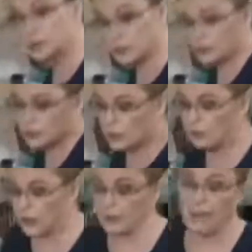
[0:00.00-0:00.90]
to,
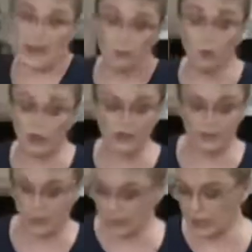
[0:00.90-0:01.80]
bake more
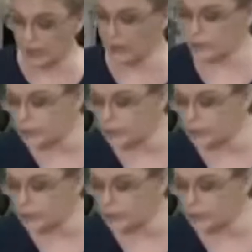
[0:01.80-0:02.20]
evenly. Oh,